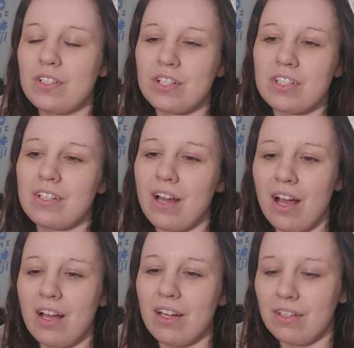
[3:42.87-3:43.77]
just
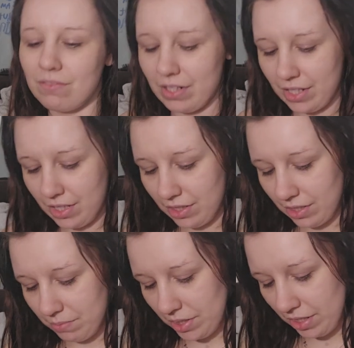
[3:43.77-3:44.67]
not, right?
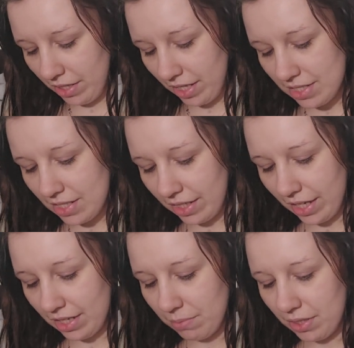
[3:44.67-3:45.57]
I mean, I guess it
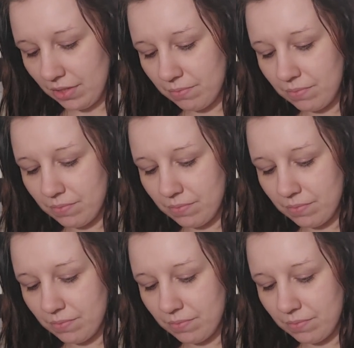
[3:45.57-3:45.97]
can be.